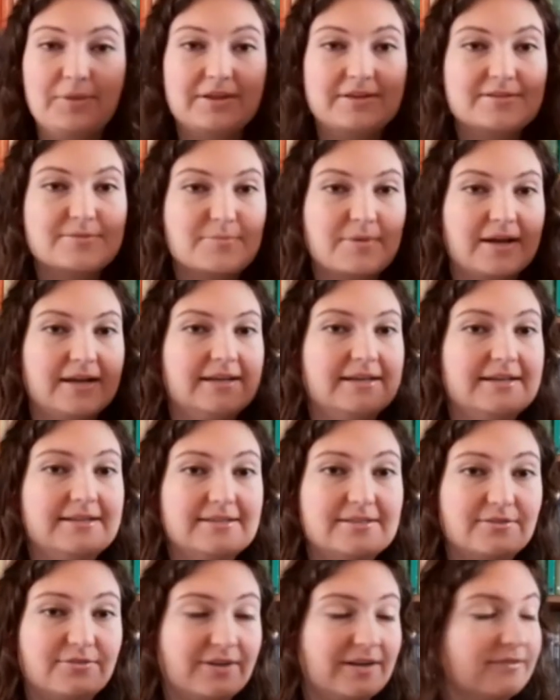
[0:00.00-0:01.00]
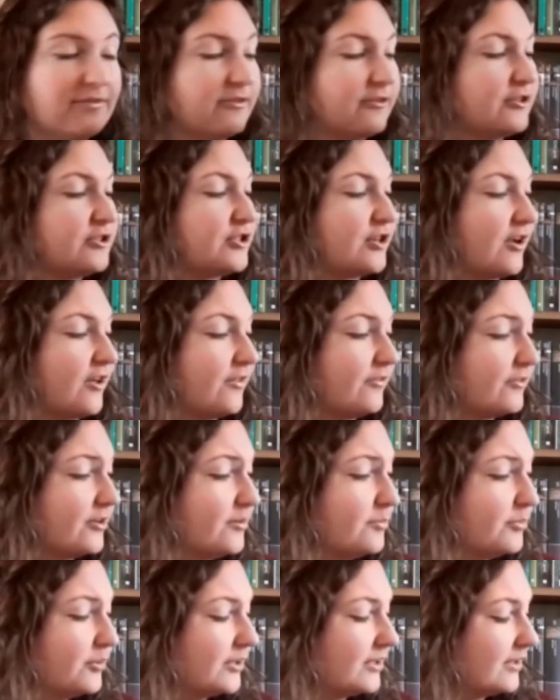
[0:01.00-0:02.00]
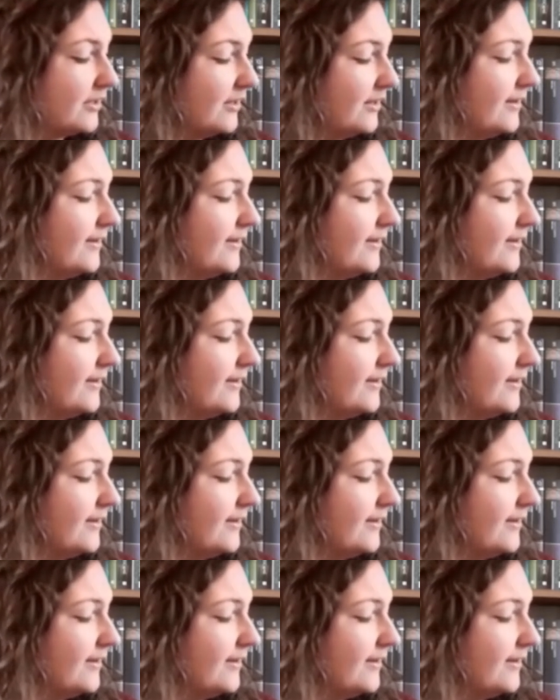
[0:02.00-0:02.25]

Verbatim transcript: That is my least favorite genre, but